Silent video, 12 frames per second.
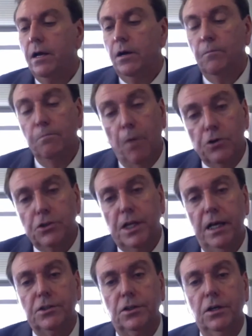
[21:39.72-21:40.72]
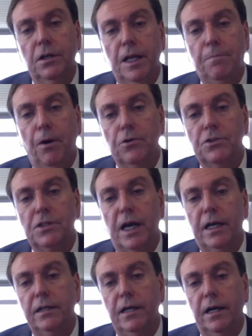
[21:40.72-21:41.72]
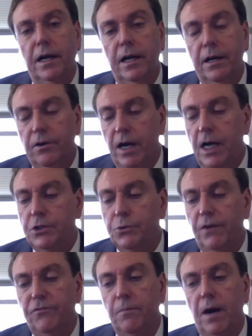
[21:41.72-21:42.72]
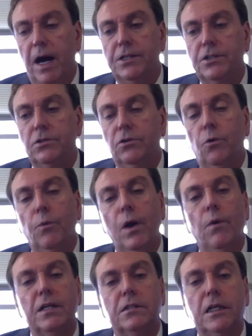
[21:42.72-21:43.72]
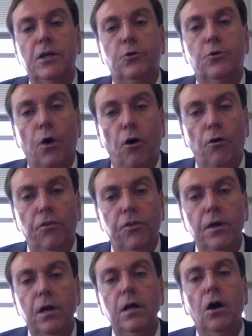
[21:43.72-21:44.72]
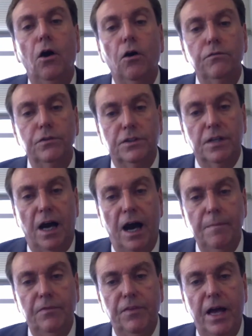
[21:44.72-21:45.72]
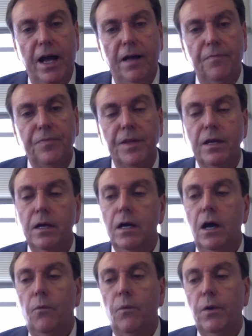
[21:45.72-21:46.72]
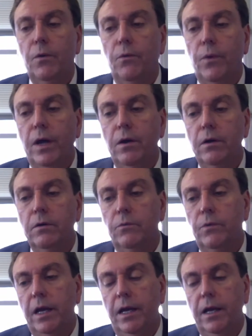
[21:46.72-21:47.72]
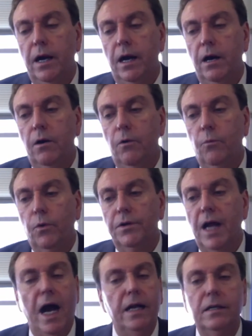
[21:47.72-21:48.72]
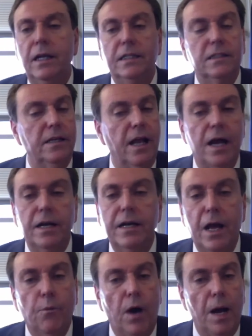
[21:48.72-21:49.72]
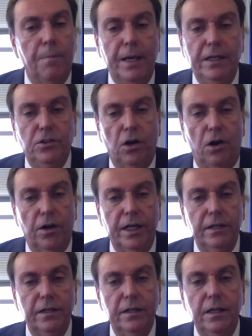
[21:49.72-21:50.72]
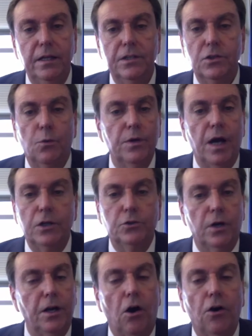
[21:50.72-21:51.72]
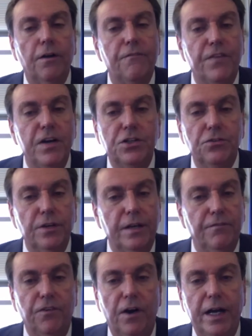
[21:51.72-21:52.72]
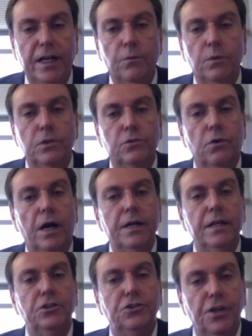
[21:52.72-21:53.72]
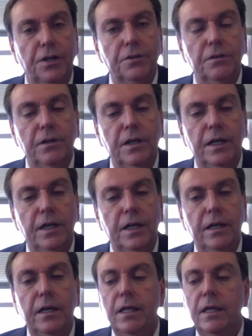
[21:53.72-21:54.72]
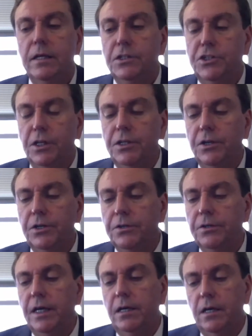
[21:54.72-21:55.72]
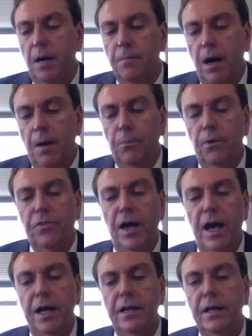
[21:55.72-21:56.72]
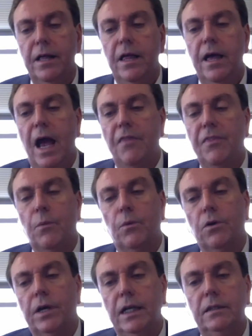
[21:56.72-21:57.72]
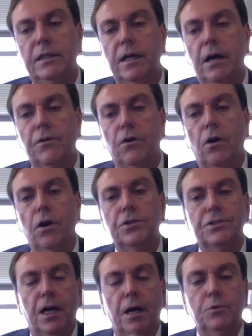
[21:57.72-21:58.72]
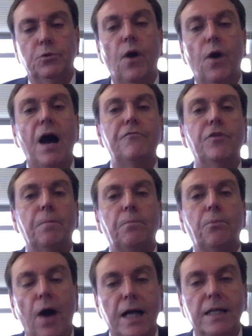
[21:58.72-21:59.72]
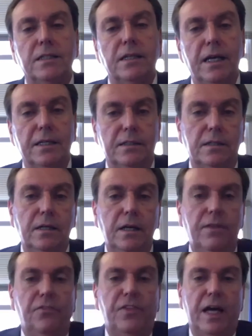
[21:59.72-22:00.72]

Most kids are going to do post-secondary, graduate from high school. We want to see growth over time in that. We're not, it's not an AYP target, so we're not trying to artificially inflate it. We're trying to genuinely come up with that. And then we're looking at the other R's to help drive the process that